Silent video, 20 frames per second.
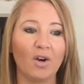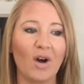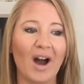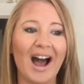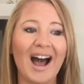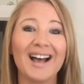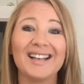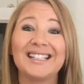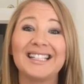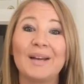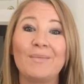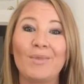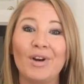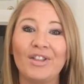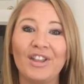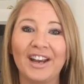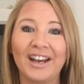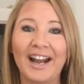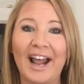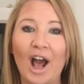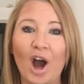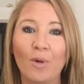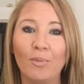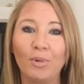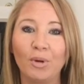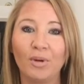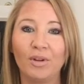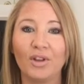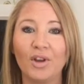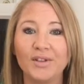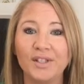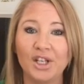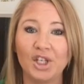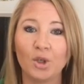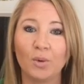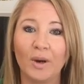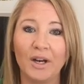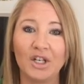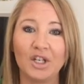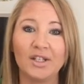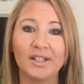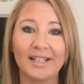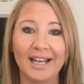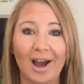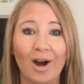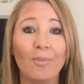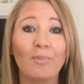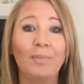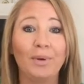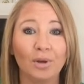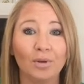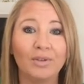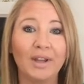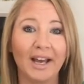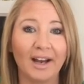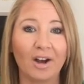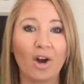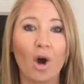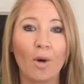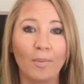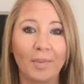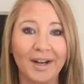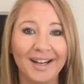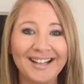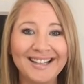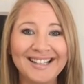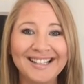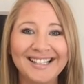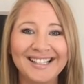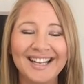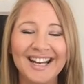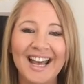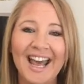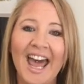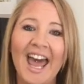or ask someone that can help you in those situations to help build that competence.